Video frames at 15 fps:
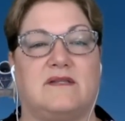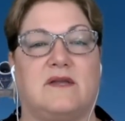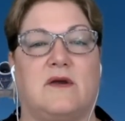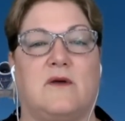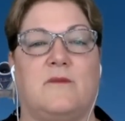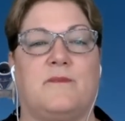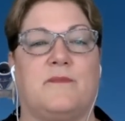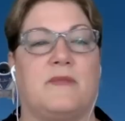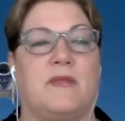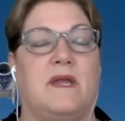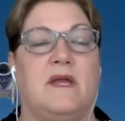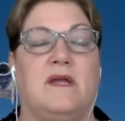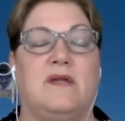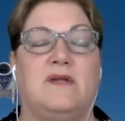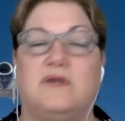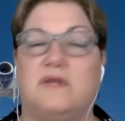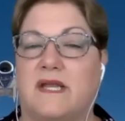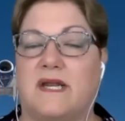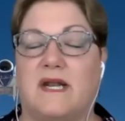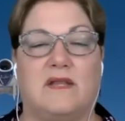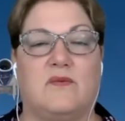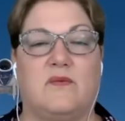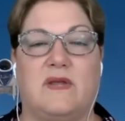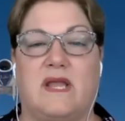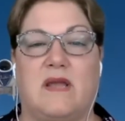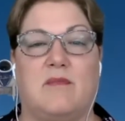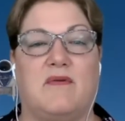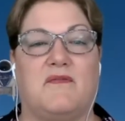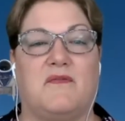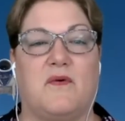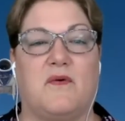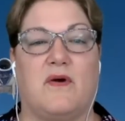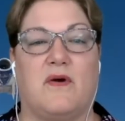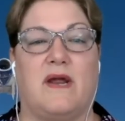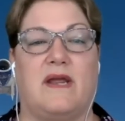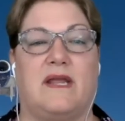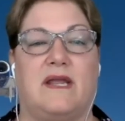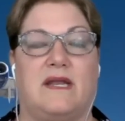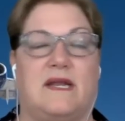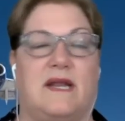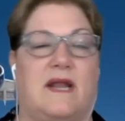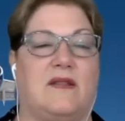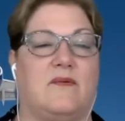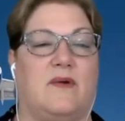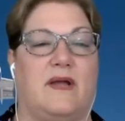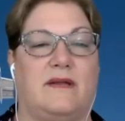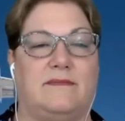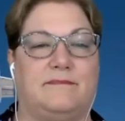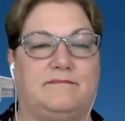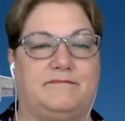So do that on the weekend before and get it out of the way.